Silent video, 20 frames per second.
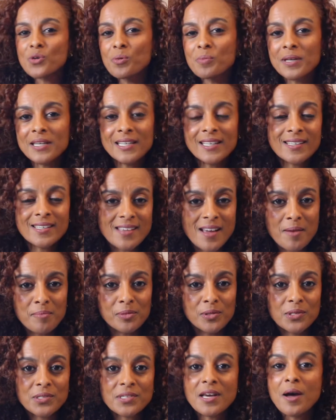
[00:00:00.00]
many
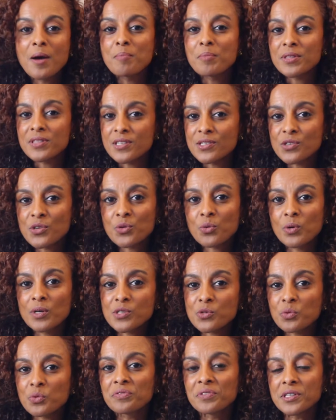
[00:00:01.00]
examples, but these are the ones
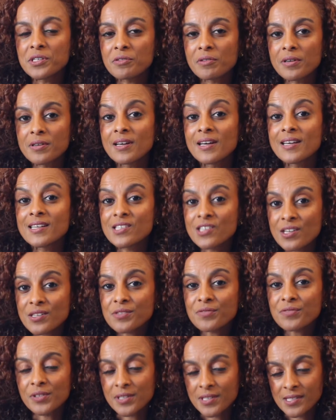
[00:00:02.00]
we're featuring just
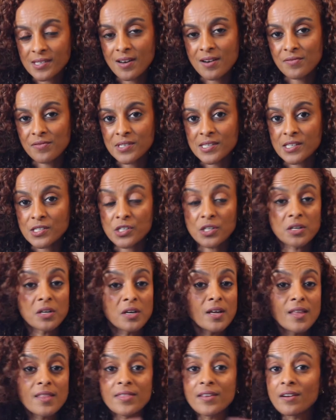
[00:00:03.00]
for this conversation.
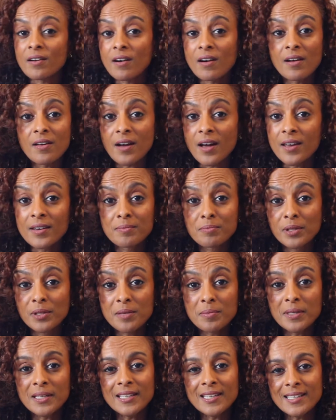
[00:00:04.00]
And believe
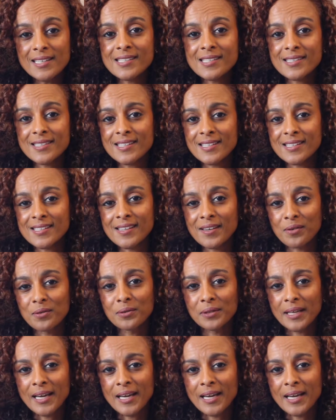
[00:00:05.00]
me, EDIS, this isn't only